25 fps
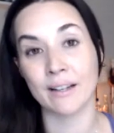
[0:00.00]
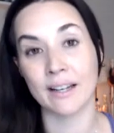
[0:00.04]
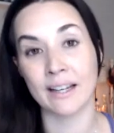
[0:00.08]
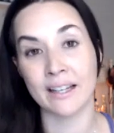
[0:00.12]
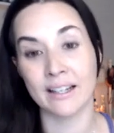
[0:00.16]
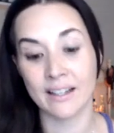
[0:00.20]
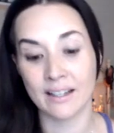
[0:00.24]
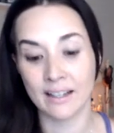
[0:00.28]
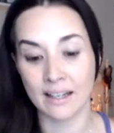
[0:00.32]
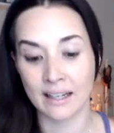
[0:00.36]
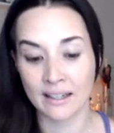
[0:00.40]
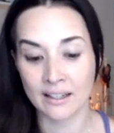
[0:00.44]

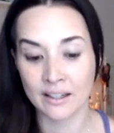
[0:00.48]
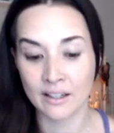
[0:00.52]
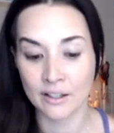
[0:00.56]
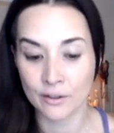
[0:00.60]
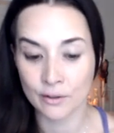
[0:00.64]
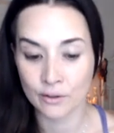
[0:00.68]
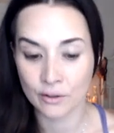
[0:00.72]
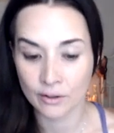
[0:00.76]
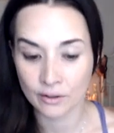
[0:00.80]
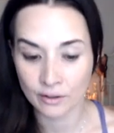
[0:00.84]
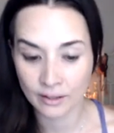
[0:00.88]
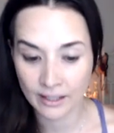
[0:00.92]
It, you
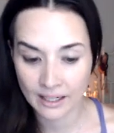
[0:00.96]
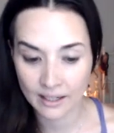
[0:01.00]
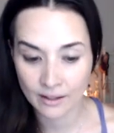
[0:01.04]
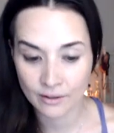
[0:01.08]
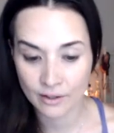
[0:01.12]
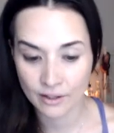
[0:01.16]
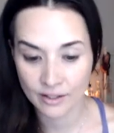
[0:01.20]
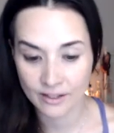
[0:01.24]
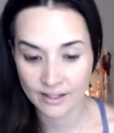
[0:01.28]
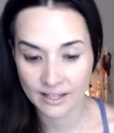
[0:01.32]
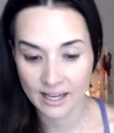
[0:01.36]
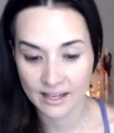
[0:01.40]
know, Leo
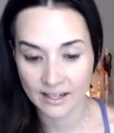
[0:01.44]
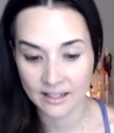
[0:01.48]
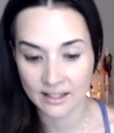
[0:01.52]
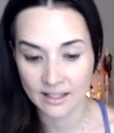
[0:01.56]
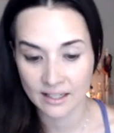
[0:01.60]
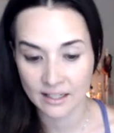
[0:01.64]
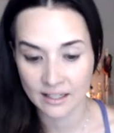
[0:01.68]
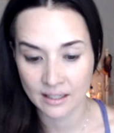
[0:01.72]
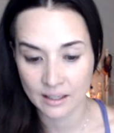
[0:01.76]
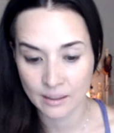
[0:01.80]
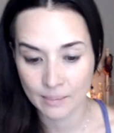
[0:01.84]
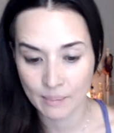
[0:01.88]
just said it's
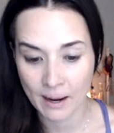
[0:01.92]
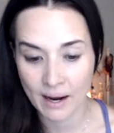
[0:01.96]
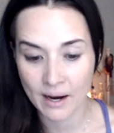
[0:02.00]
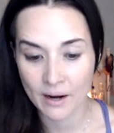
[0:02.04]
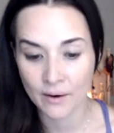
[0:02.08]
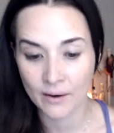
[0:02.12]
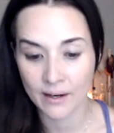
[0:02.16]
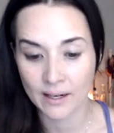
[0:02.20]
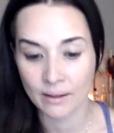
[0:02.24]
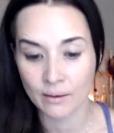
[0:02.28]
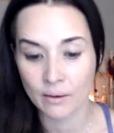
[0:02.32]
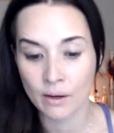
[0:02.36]

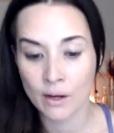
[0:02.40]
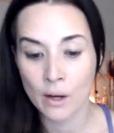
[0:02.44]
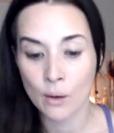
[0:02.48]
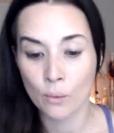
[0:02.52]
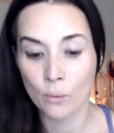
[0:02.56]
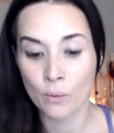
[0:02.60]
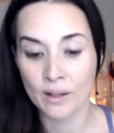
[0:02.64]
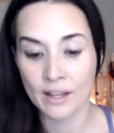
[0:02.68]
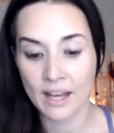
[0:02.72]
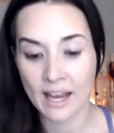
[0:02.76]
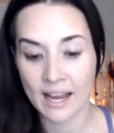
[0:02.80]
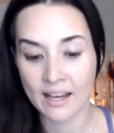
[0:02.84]
inspiring
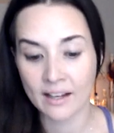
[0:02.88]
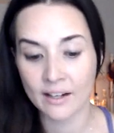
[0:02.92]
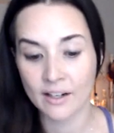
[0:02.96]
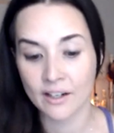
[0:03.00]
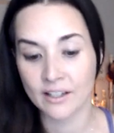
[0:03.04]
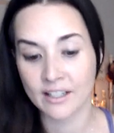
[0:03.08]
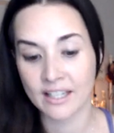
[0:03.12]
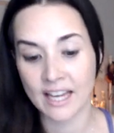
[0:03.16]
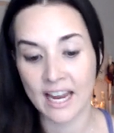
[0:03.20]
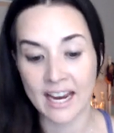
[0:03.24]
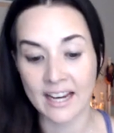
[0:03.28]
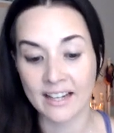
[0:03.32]
with
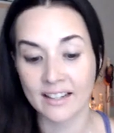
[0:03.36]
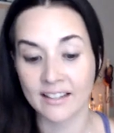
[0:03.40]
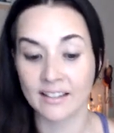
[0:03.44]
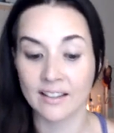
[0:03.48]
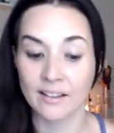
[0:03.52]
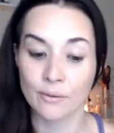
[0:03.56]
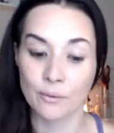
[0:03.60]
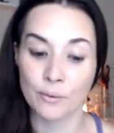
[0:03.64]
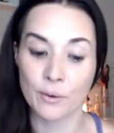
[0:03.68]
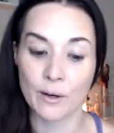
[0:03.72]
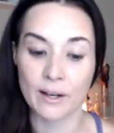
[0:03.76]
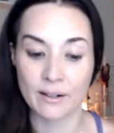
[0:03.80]
haters hating
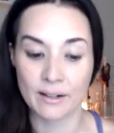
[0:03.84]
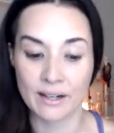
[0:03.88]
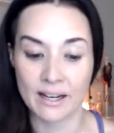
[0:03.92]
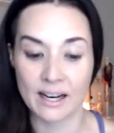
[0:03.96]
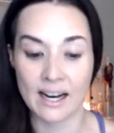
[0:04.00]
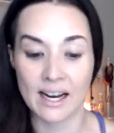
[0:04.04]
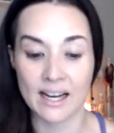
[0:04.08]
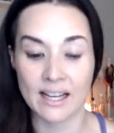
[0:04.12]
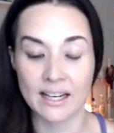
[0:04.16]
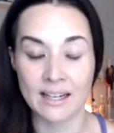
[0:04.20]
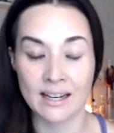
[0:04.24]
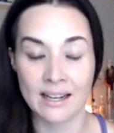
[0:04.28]
and
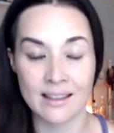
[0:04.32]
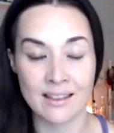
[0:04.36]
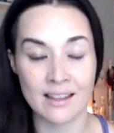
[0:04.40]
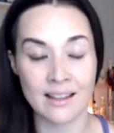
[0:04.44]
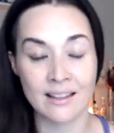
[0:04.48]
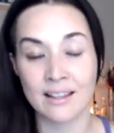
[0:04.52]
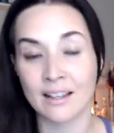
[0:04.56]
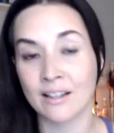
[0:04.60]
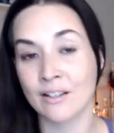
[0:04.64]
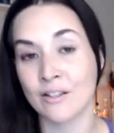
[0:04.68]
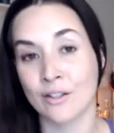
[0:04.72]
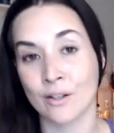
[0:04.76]
whatnot. And I think
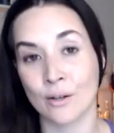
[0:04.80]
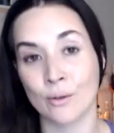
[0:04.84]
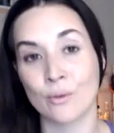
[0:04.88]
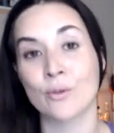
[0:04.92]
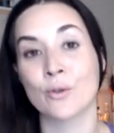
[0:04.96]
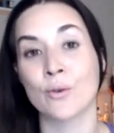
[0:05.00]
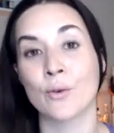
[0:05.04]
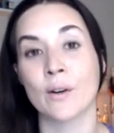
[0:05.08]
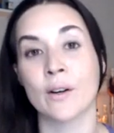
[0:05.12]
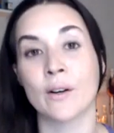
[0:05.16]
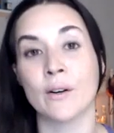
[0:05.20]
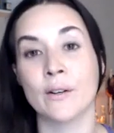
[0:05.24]
that's so
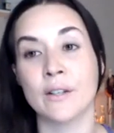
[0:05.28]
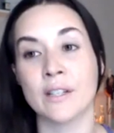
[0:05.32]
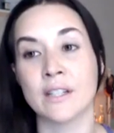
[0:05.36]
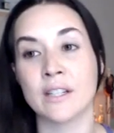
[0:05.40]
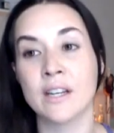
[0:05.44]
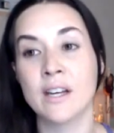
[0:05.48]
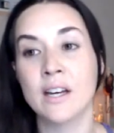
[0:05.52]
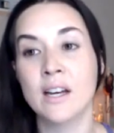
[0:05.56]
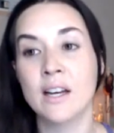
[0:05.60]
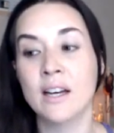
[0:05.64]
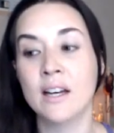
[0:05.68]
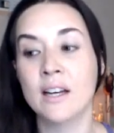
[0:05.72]
true. Is
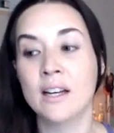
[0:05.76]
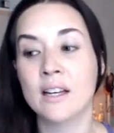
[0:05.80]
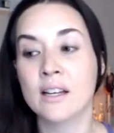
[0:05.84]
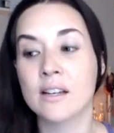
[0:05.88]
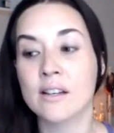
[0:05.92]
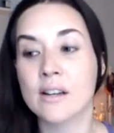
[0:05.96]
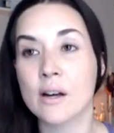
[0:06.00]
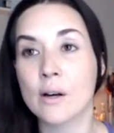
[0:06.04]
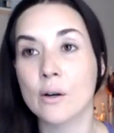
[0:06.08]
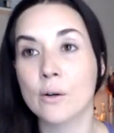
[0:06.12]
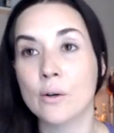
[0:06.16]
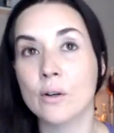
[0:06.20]
you
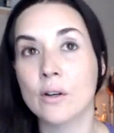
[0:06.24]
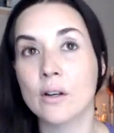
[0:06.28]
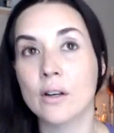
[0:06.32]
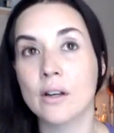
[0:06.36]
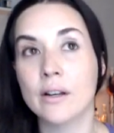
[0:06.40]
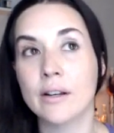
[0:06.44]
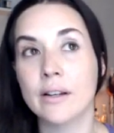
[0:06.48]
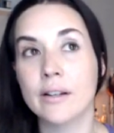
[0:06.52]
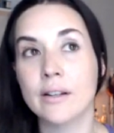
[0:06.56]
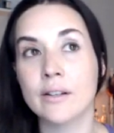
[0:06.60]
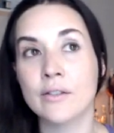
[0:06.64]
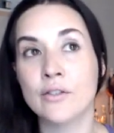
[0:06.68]
know,
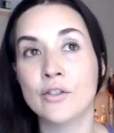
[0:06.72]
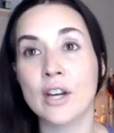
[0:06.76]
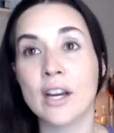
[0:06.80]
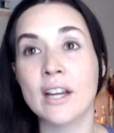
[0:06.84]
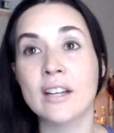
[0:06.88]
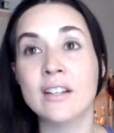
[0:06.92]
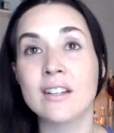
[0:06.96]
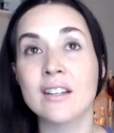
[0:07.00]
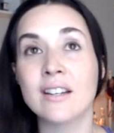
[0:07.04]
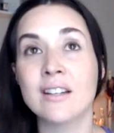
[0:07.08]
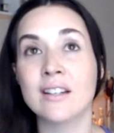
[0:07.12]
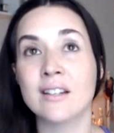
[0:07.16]

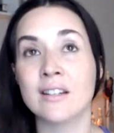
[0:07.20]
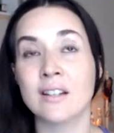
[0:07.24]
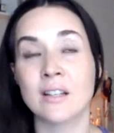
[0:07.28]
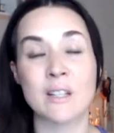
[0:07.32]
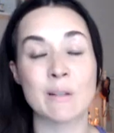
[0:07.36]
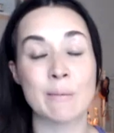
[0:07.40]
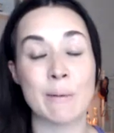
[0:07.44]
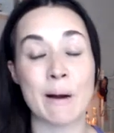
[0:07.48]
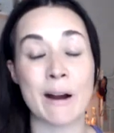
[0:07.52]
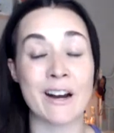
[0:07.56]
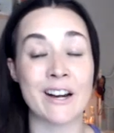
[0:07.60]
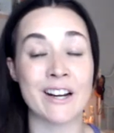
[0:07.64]
Jason is
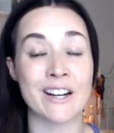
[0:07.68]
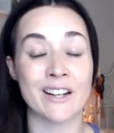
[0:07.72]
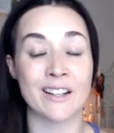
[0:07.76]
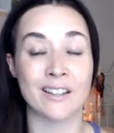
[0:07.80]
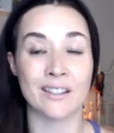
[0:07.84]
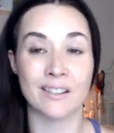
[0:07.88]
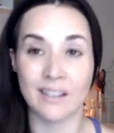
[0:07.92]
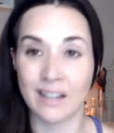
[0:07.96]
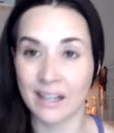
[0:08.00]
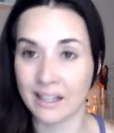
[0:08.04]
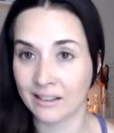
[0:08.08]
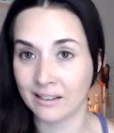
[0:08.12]
inspiring on
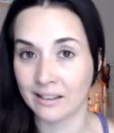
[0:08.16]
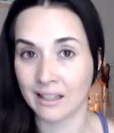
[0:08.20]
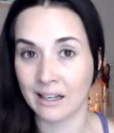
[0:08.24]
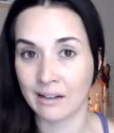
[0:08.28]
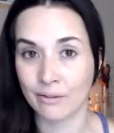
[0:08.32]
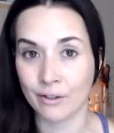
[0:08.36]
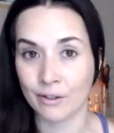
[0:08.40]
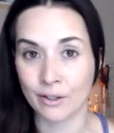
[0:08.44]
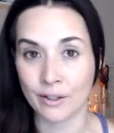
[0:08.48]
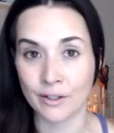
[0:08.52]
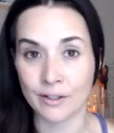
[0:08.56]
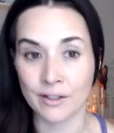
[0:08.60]
a lot of
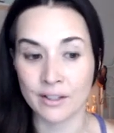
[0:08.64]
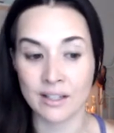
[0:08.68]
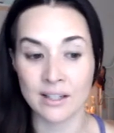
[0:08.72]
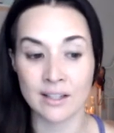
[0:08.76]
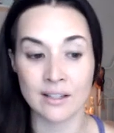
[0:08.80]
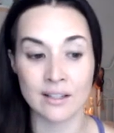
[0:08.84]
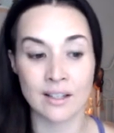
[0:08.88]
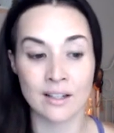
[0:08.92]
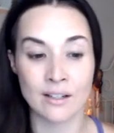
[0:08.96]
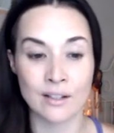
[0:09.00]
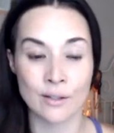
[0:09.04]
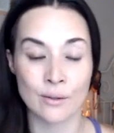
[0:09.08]
levels. He,
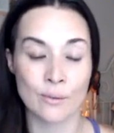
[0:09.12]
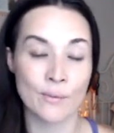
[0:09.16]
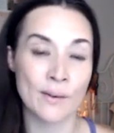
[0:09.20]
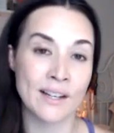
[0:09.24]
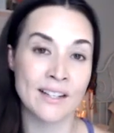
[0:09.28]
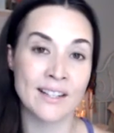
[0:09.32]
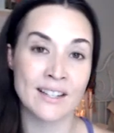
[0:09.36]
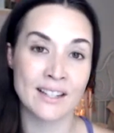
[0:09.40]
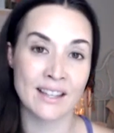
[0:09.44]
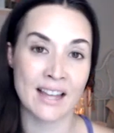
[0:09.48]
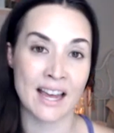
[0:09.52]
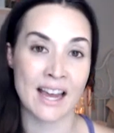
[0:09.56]
there's a
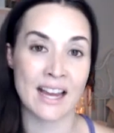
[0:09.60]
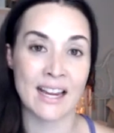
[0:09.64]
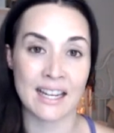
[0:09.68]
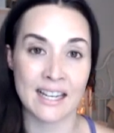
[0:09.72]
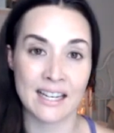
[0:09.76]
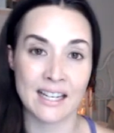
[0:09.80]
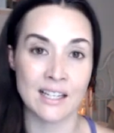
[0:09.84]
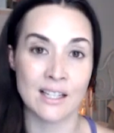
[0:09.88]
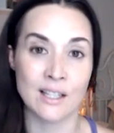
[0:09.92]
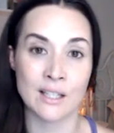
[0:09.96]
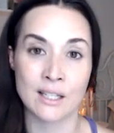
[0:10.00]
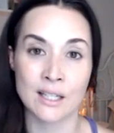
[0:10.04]
reason that
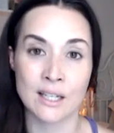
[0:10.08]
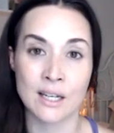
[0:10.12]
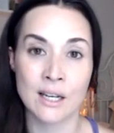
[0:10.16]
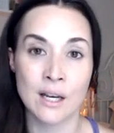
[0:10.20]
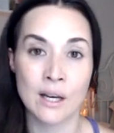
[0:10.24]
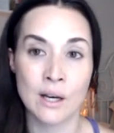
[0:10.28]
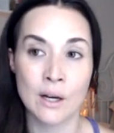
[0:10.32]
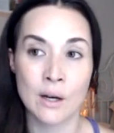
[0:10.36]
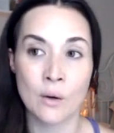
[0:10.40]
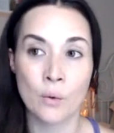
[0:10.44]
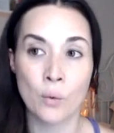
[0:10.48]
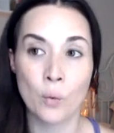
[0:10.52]
he's
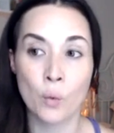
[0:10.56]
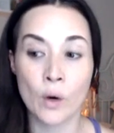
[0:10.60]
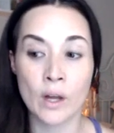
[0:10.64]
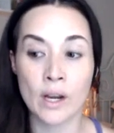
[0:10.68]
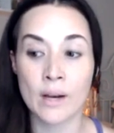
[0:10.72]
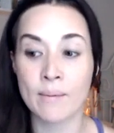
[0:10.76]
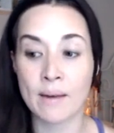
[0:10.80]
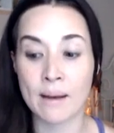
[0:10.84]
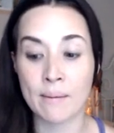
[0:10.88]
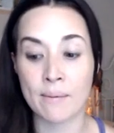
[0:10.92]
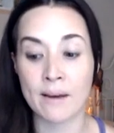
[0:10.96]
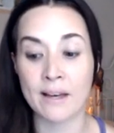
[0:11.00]
one
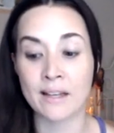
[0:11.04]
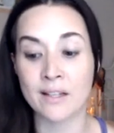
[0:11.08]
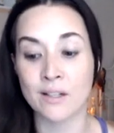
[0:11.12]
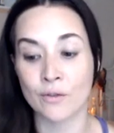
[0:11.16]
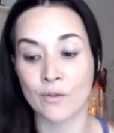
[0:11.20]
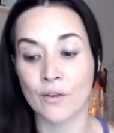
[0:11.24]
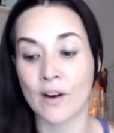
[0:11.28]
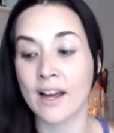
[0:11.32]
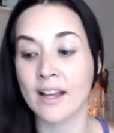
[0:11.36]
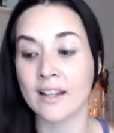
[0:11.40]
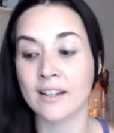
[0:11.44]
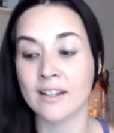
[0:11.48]
of my best
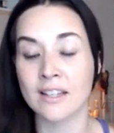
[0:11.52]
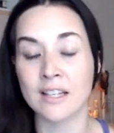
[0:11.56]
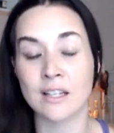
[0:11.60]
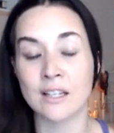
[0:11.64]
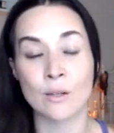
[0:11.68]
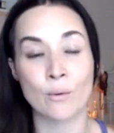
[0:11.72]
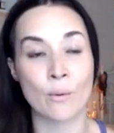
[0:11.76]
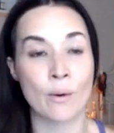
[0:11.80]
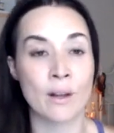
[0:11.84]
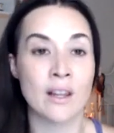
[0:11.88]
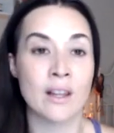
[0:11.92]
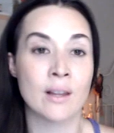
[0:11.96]
friends. He's
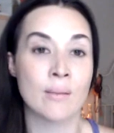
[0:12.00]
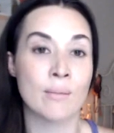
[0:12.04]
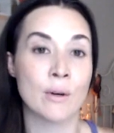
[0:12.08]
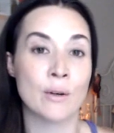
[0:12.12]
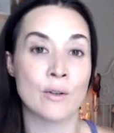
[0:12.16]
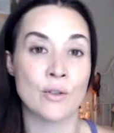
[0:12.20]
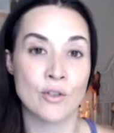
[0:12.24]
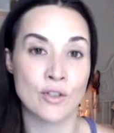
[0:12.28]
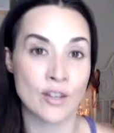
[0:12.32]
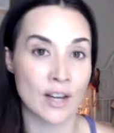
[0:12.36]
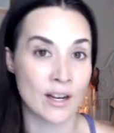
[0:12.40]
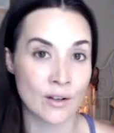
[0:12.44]
one of the
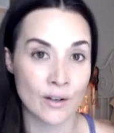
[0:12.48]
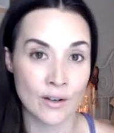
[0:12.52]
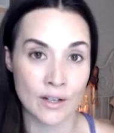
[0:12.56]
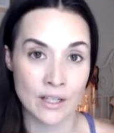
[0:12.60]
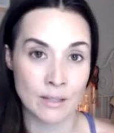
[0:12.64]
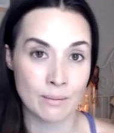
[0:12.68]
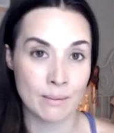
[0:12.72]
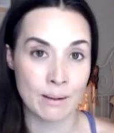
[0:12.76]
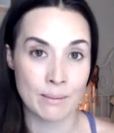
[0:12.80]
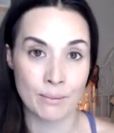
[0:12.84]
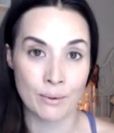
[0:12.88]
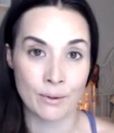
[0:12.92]
most generous
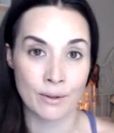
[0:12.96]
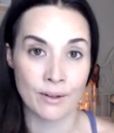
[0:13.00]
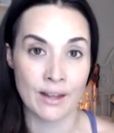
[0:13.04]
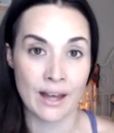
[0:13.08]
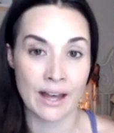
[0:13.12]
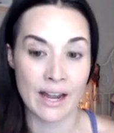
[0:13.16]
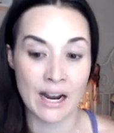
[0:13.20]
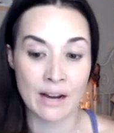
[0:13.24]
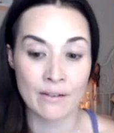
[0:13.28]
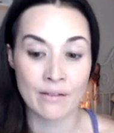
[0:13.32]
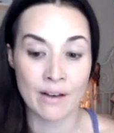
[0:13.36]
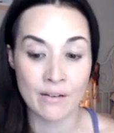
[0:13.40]
people
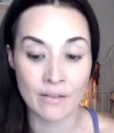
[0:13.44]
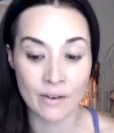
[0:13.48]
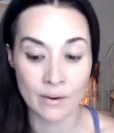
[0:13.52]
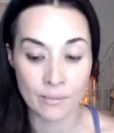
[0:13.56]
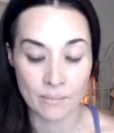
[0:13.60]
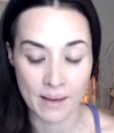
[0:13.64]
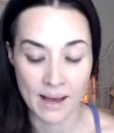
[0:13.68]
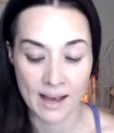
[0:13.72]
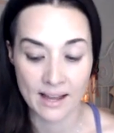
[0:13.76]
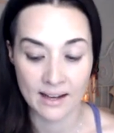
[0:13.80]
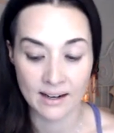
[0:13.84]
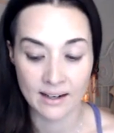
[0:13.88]
that I've ever
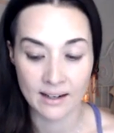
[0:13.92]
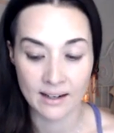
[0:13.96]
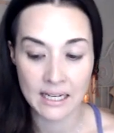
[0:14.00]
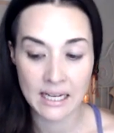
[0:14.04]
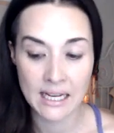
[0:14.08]
met.